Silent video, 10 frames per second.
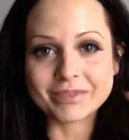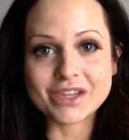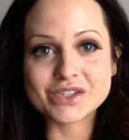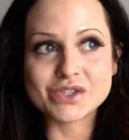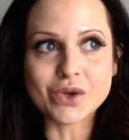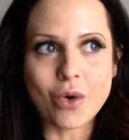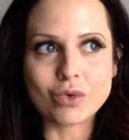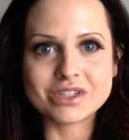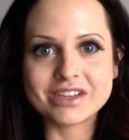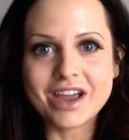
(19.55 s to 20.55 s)
So
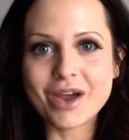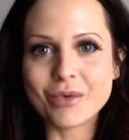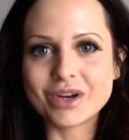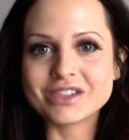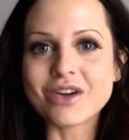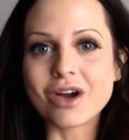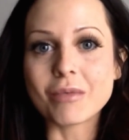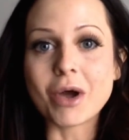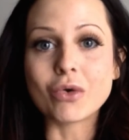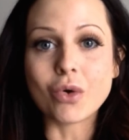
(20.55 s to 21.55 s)
today I want to talk
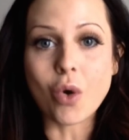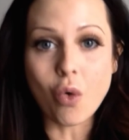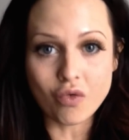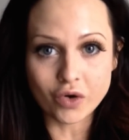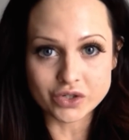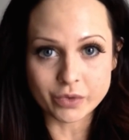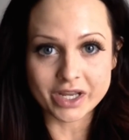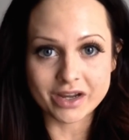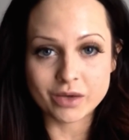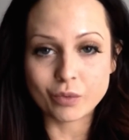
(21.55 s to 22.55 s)
about overdoing
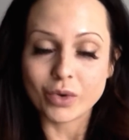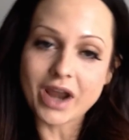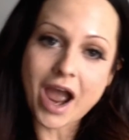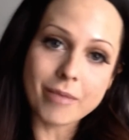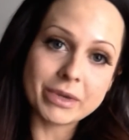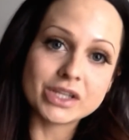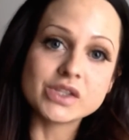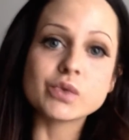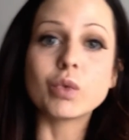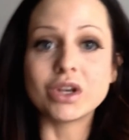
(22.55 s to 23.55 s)
it. What
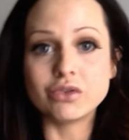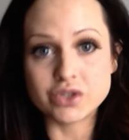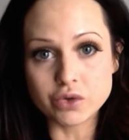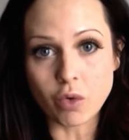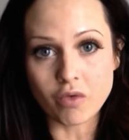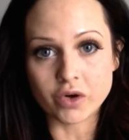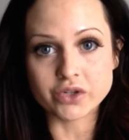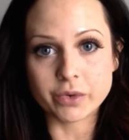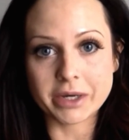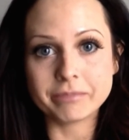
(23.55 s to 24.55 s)
happens when you do
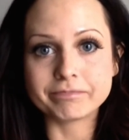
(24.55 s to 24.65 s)
overdo it?